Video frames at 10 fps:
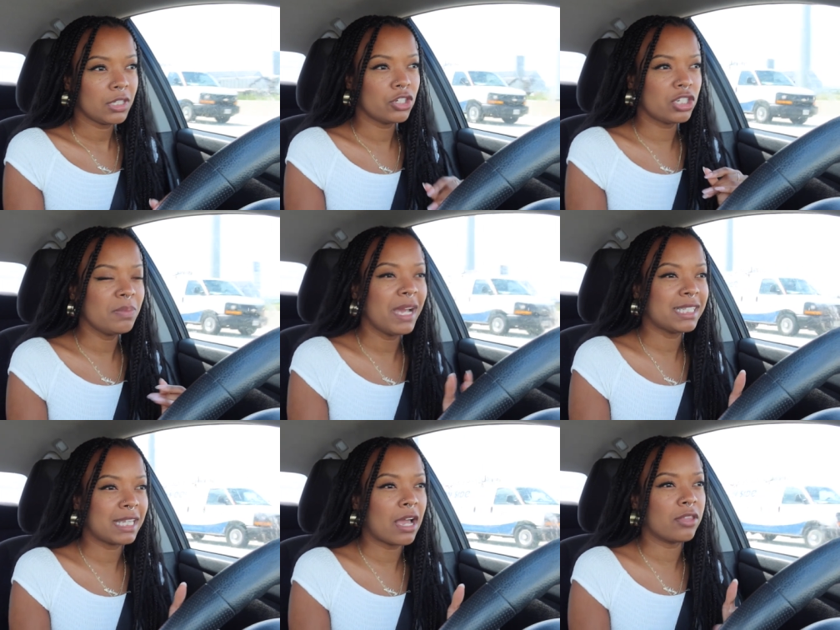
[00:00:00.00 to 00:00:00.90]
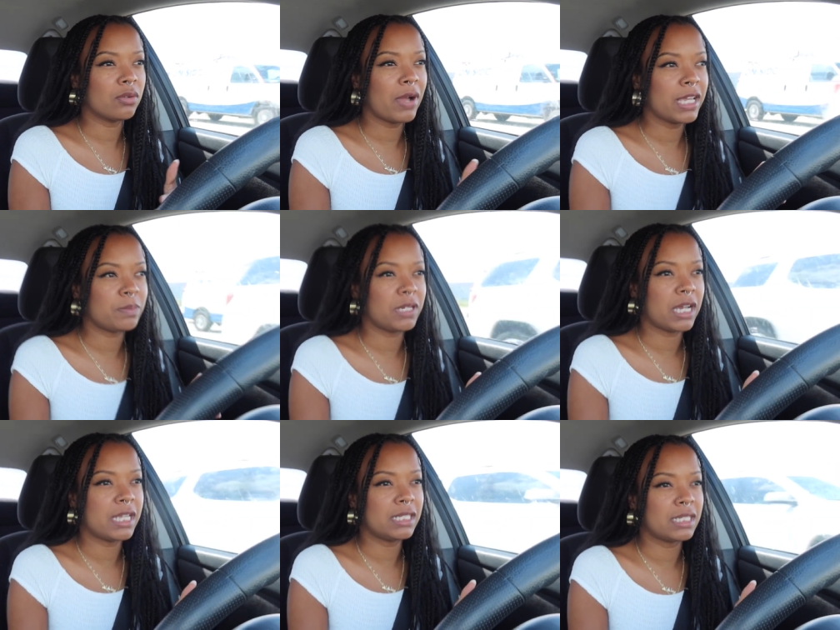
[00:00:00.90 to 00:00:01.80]
She might say otherwise
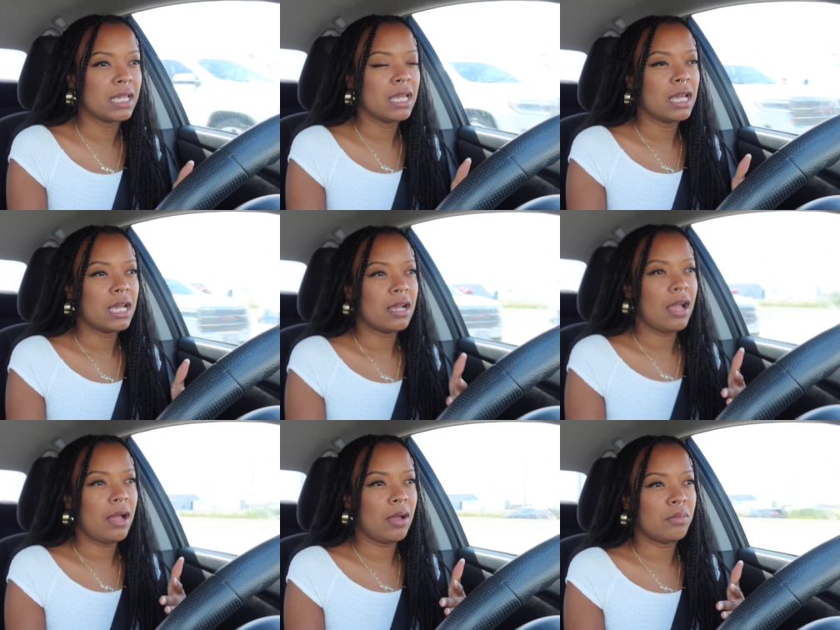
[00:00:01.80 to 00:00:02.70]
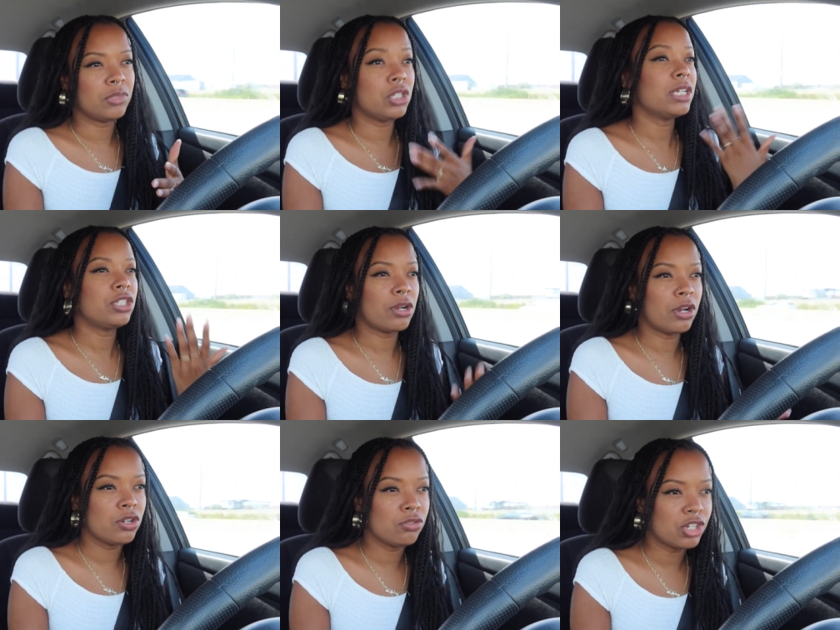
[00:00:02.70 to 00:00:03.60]
because um, she did start
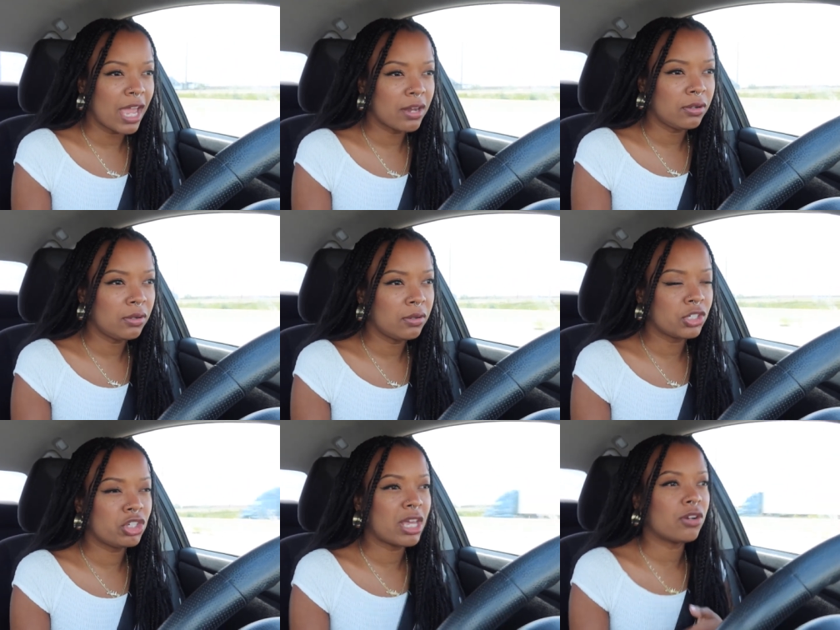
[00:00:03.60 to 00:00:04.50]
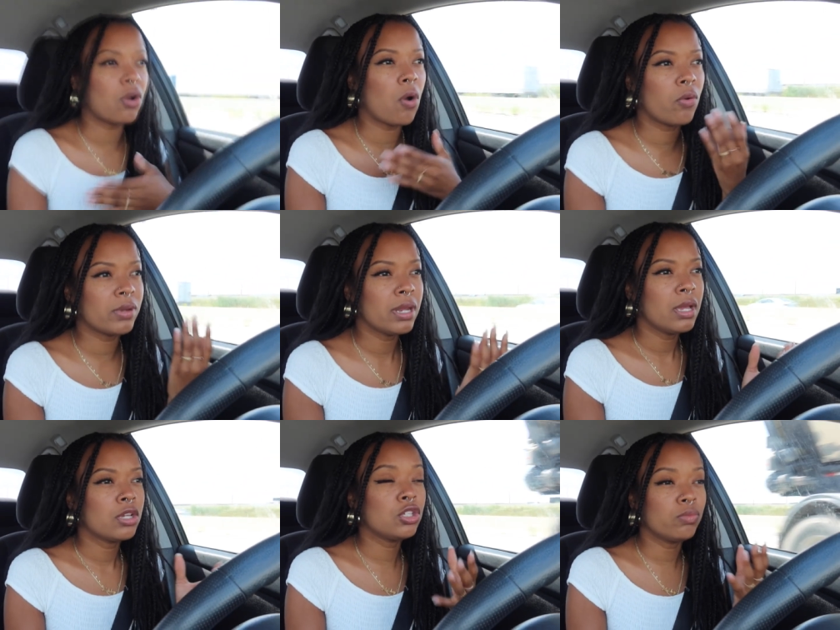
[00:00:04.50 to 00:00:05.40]
her new channel and she's had her
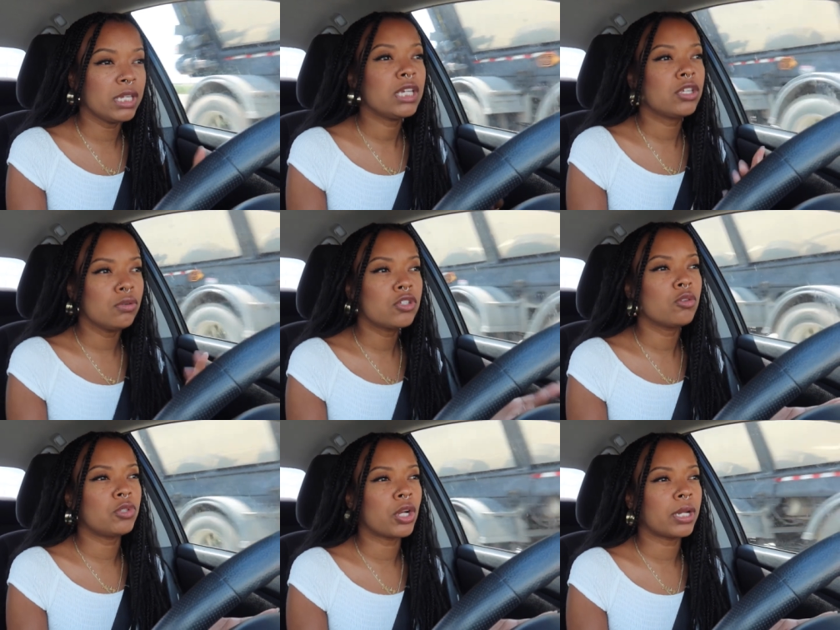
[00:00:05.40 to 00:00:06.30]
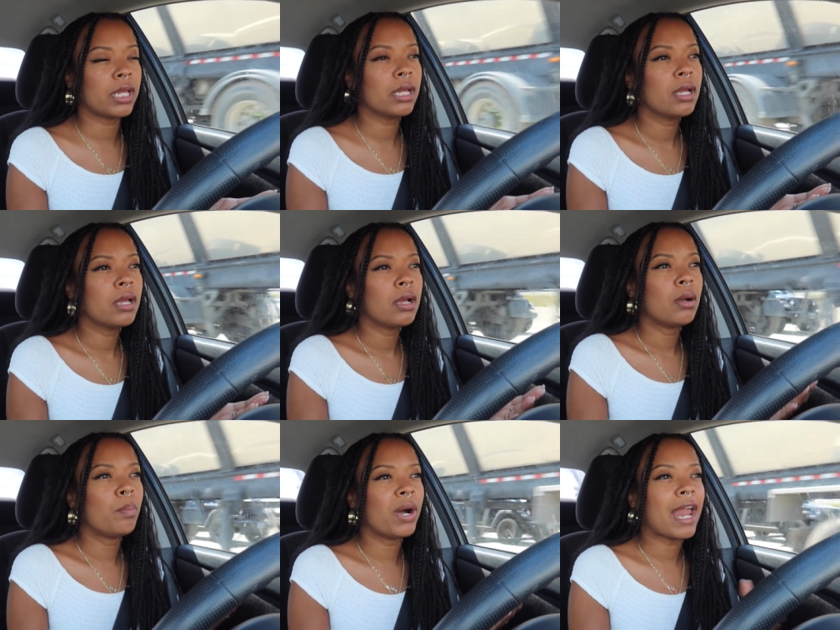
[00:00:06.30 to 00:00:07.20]
own unique YouTube journey.
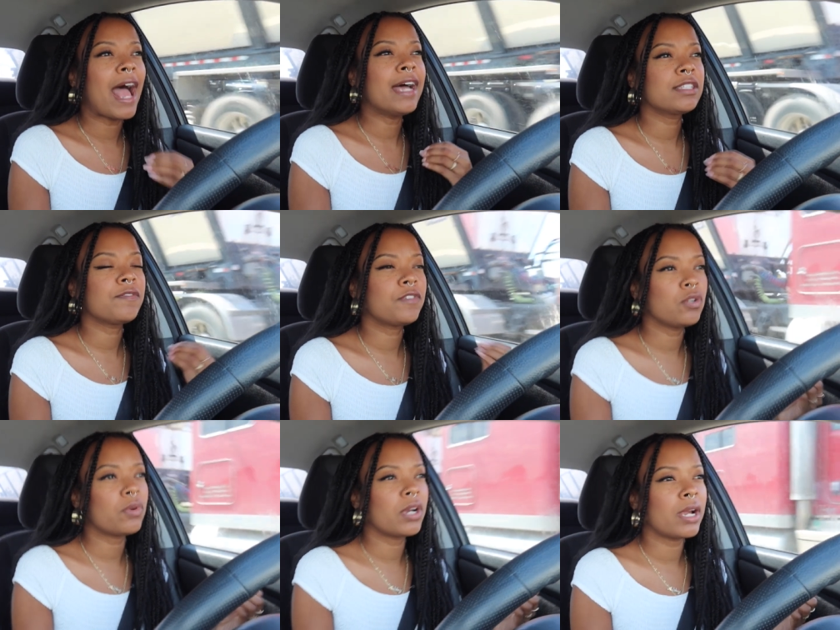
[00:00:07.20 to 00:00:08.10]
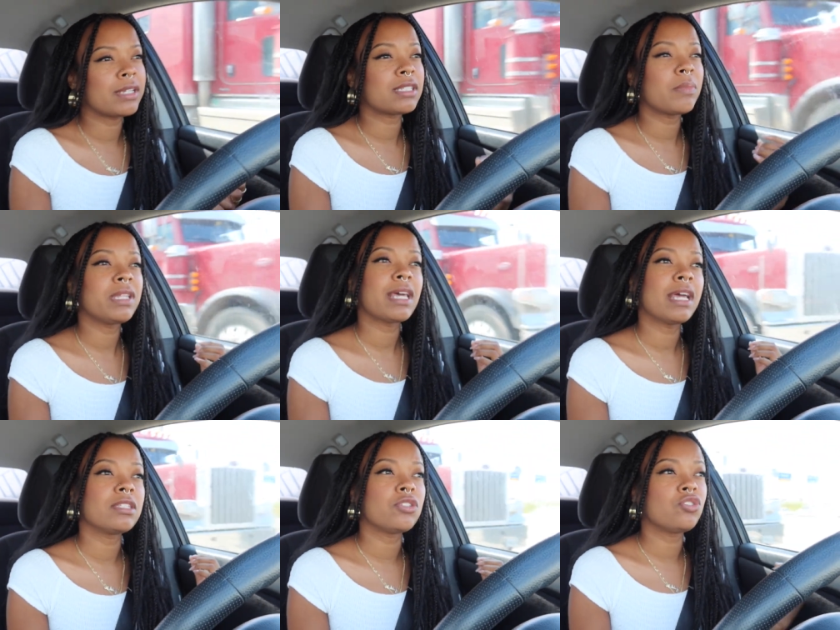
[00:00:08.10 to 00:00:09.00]
But as a viewer and somebody that
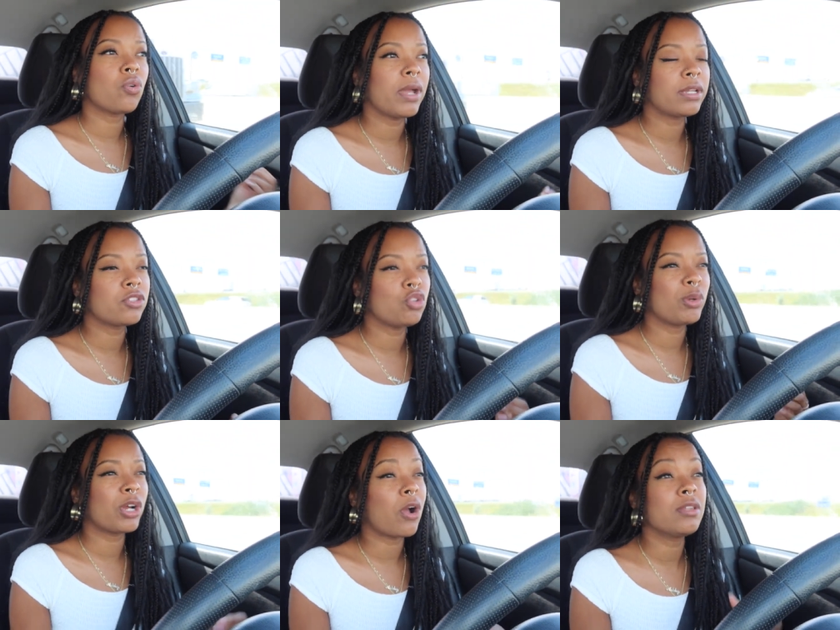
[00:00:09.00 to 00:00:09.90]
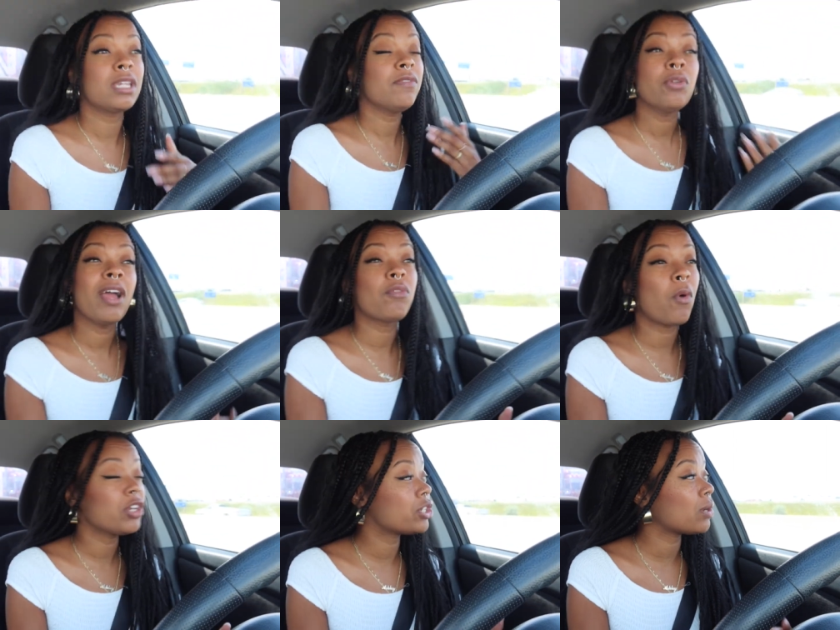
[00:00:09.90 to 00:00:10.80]
has enjoyed consuming her content, even though I haven't
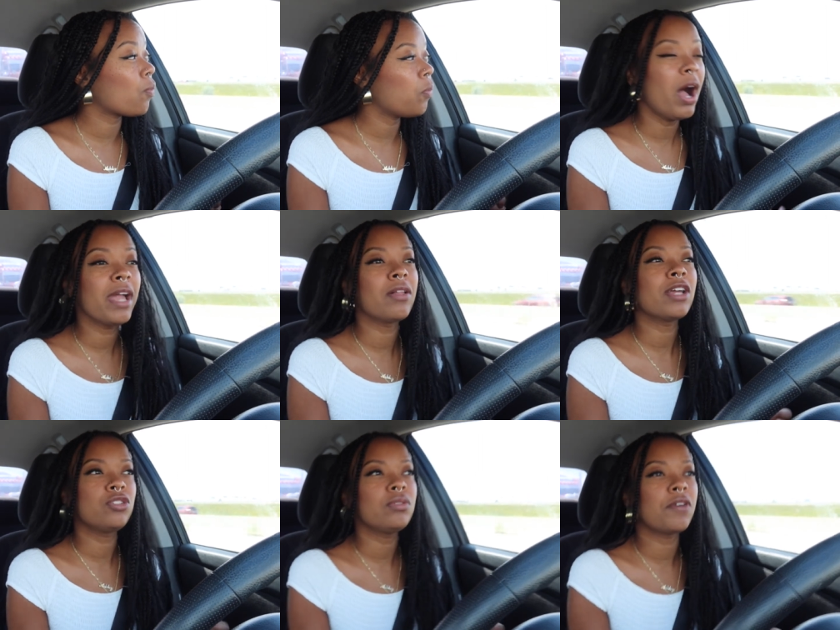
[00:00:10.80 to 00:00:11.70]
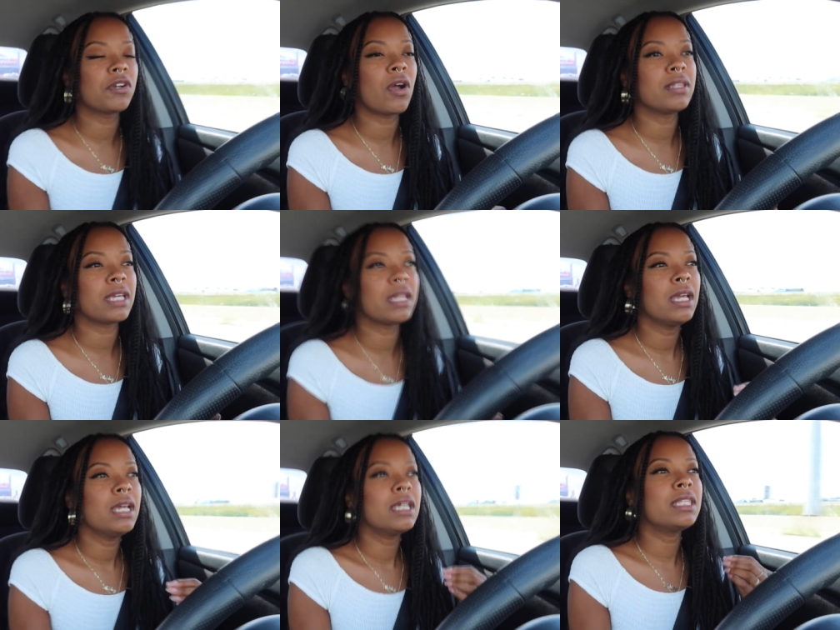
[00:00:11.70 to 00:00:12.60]
watched it in a while, I do love her
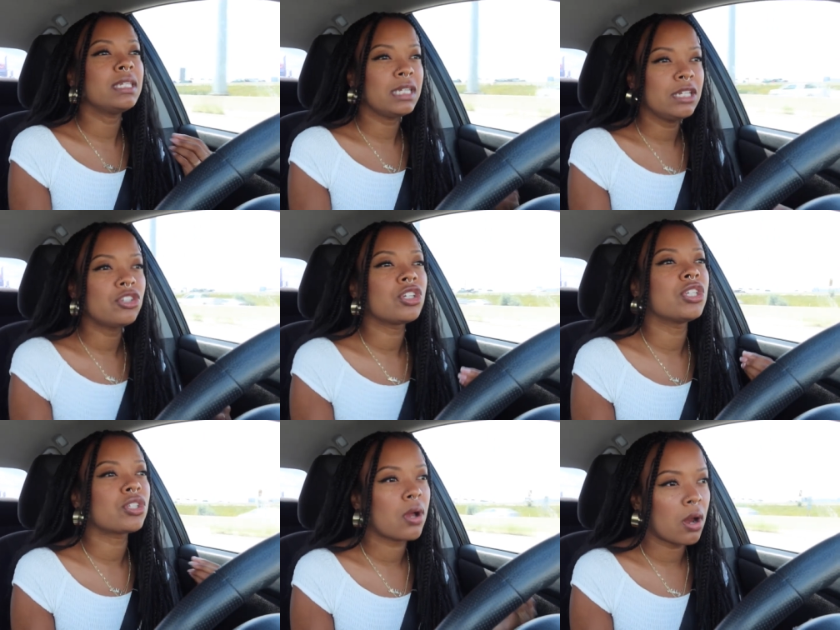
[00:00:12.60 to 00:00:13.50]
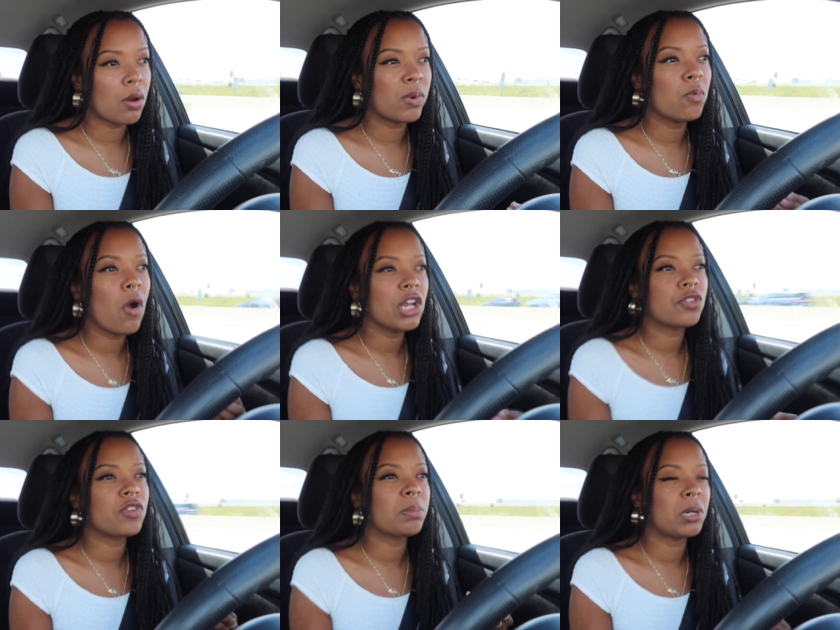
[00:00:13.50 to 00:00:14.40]
content. The niche is her. We
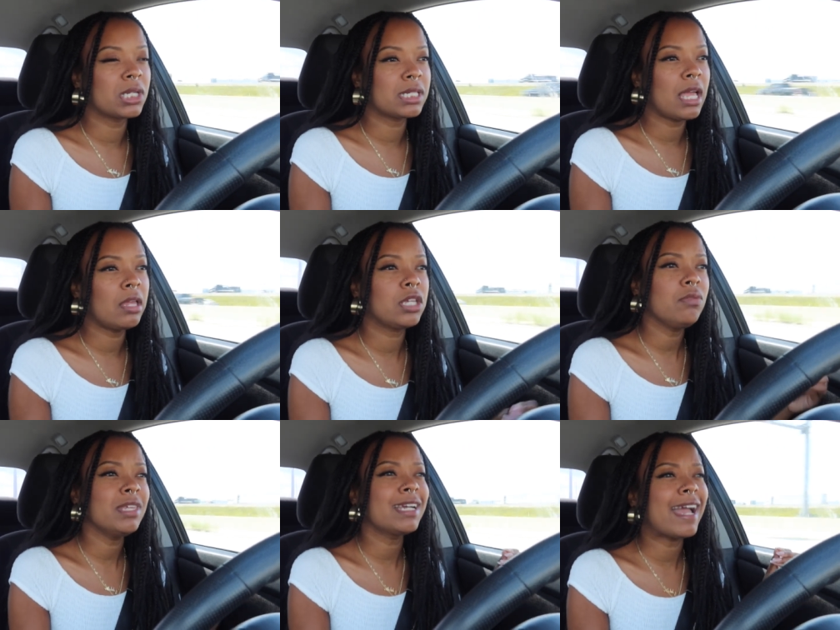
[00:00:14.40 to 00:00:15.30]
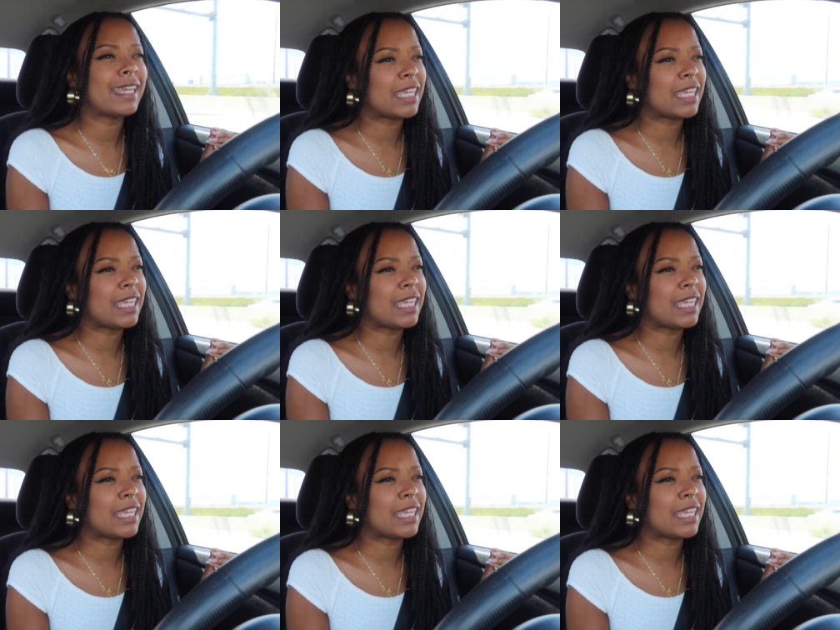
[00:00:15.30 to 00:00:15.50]
watch for the personality. You think I